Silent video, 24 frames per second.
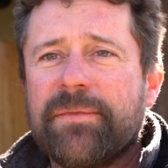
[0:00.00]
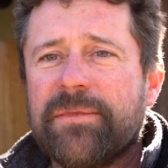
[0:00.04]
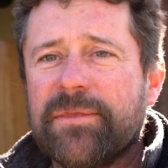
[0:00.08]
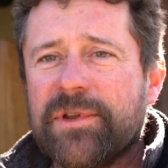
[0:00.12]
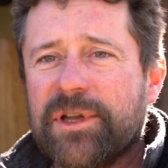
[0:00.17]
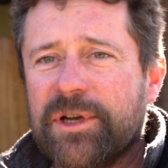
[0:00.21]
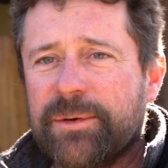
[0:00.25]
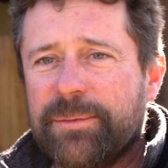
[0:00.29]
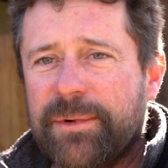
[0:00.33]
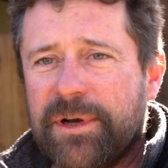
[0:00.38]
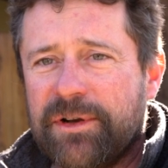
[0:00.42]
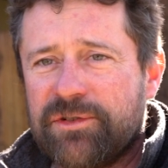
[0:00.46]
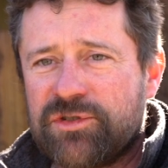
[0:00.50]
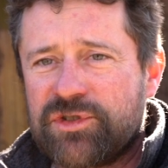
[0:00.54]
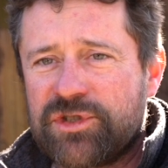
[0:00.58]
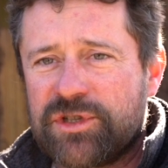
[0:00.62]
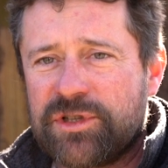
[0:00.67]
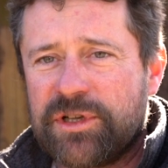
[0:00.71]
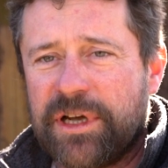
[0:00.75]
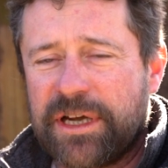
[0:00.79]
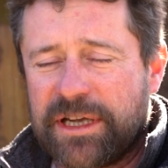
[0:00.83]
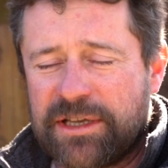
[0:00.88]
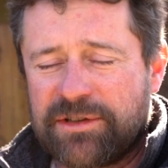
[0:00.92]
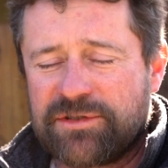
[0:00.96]
a little bit of
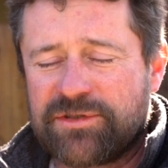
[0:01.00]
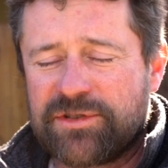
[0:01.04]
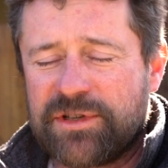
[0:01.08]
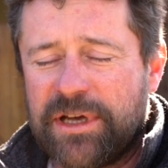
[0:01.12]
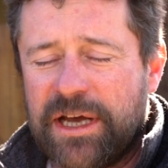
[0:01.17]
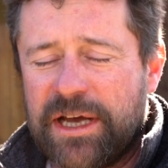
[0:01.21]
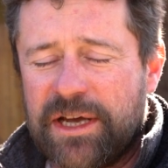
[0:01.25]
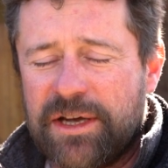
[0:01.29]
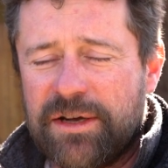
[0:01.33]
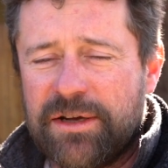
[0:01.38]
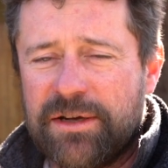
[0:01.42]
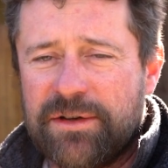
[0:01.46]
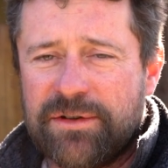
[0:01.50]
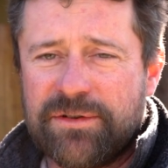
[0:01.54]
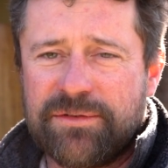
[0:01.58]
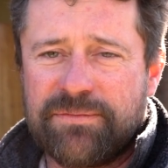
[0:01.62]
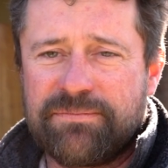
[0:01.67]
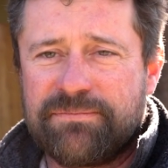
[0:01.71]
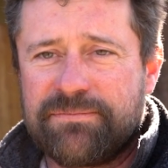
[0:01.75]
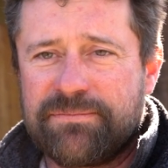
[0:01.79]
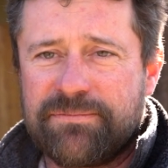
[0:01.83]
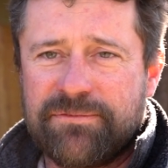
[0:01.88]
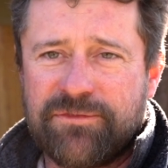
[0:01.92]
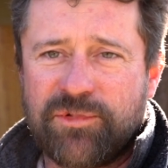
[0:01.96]
45%
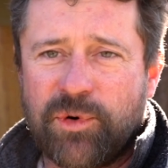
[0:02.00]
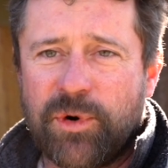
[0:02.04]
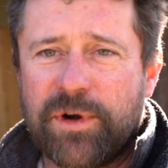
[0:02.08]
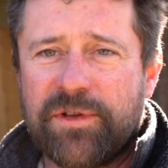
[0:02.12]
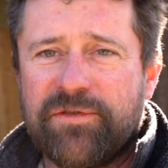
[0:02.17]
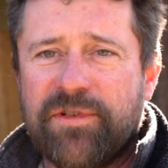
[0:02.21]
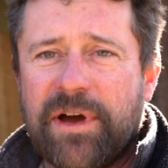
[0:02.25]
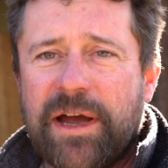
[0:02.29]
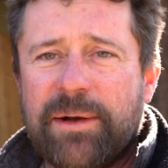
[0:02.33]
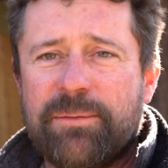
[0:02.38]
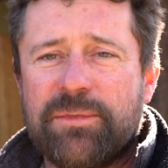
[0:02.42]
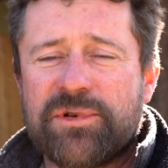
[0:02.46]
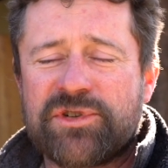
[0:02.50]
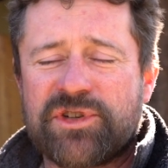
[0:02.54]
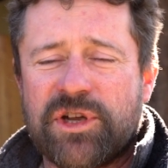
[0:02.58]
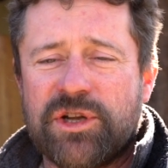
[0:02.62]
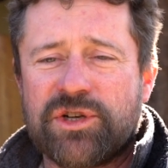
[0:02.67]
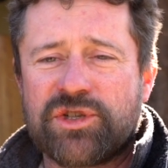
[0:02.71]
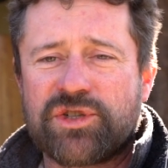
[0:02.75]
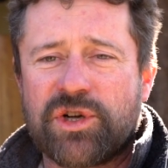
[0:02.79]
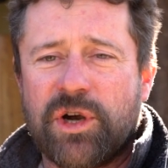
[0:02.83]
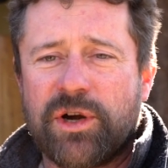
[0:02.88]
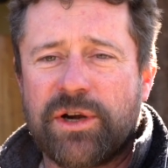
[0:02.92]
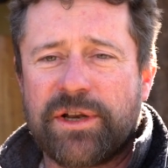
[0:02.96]

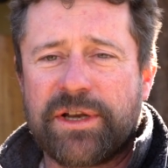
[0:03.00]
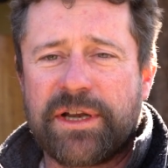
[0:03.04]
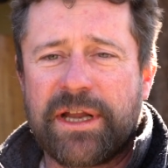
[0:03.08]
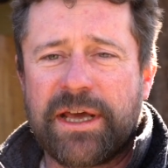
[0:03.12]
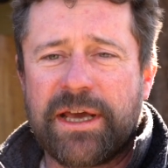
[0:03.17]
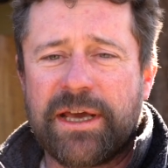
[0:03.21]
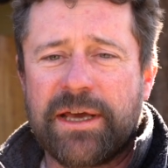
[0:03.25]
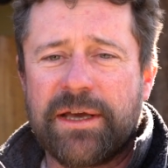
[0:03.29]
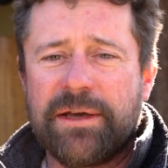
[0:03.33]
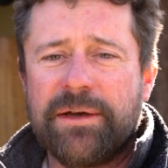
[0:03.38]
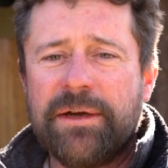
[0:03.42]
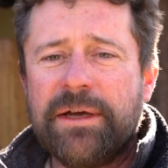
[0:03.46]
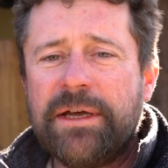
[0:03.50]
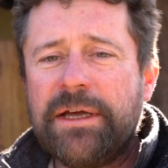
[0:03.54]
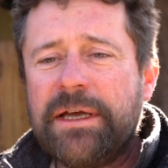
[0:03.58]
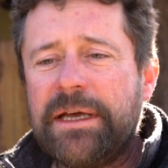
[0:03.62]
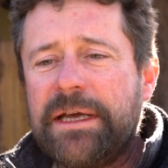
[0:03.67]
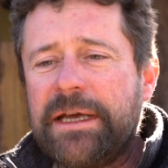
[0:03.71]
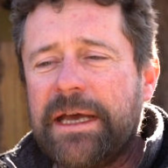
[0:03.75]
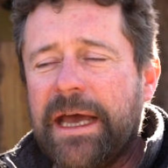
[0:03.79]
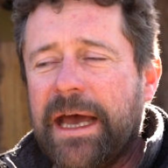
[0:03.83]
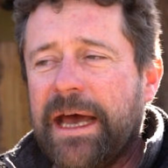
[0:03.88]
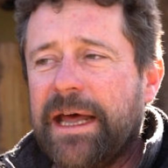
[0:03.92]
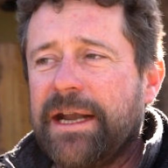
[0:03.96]
Chardonnay,
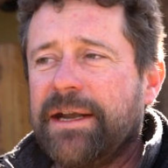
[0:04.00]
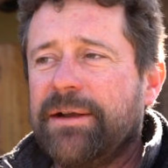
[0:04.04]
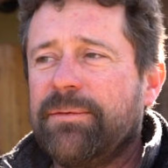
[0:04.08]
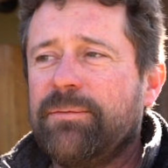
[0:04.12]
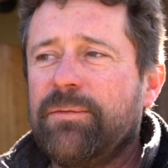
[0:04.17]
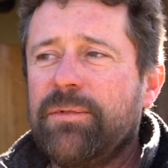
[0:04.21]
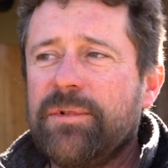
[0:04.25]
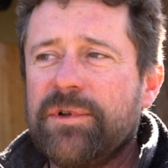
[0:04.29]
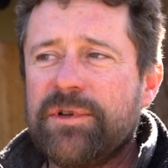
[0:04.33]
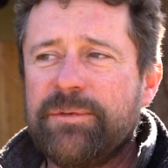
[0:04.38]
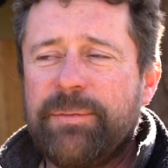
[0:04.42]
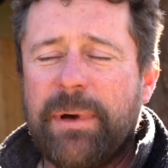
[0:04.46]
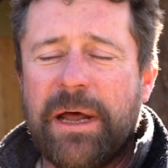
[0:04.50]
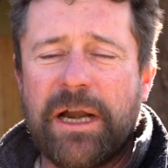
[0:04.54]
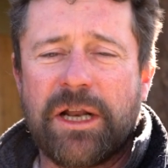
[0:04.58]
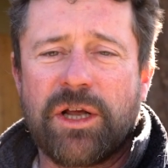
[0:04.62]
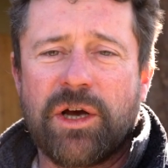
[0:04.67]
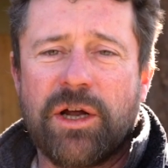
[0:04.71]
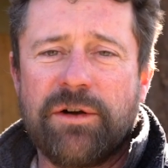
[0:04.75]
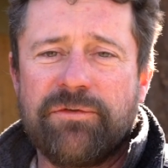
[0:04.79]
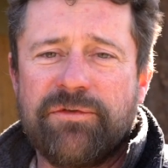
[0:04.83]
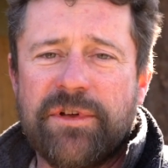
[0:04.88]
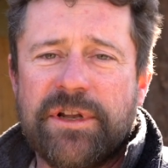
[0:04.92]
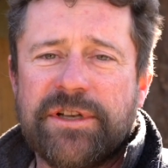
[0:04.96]
and depending
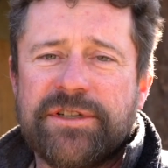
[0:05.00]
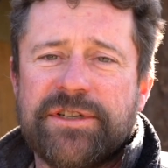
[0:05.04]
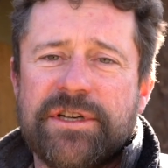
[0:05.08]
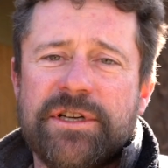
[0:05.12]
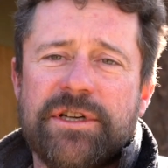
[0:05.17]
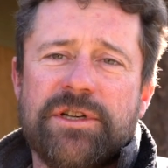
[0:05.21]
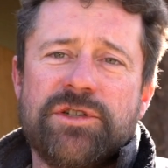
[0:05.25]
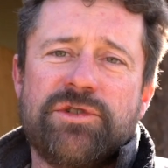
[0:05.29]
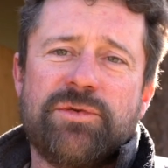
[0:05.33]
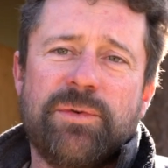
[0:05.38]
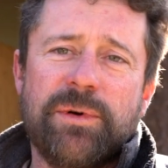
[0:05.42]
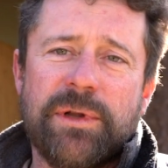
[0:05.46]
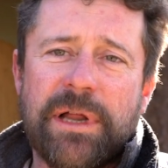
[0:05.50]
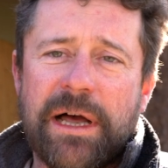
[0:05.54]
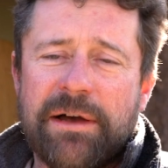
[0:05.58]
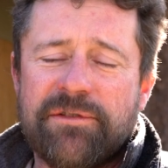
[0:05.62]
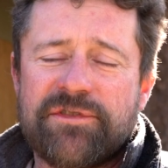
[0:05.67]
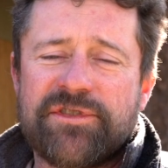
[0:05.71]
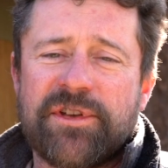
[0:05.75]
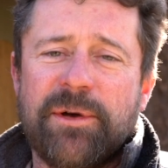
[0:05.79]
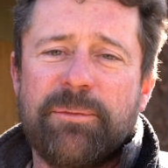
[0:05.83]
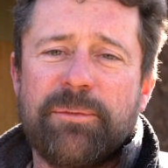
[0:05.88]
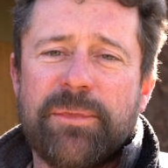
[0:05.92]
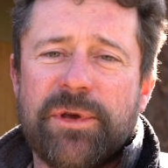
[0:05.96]
on vintage, we'll have
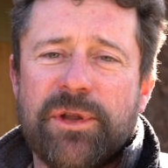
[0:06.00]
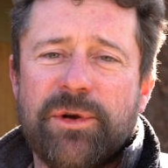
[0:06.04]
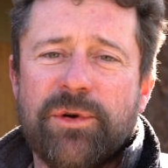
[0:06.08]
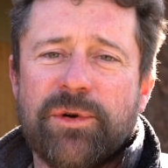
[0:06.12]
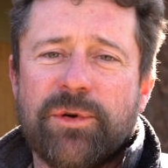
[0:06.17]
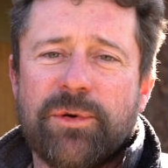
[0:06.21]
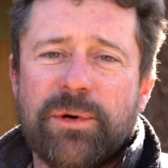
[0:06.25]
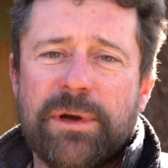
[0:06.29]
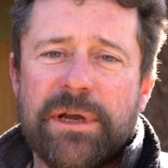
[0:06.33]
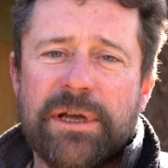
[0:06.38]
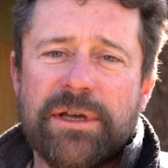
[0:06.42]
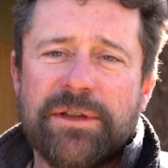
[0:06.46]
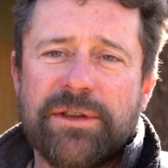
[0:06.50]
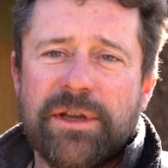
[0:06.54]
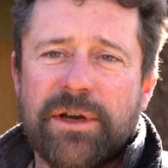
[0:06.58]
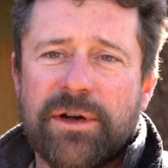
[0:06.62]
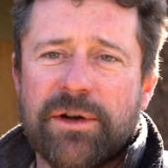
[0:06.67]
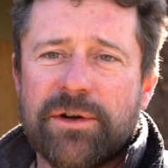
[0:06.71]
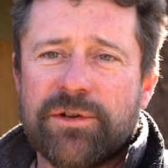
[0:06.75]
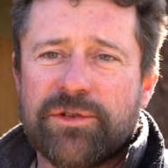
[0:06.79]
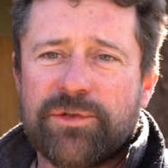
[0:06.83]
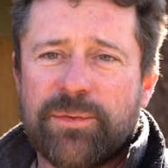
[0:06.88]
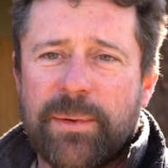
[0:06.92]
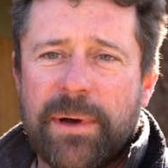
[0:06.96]
some Pinot Gris in
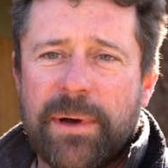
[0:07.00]
there as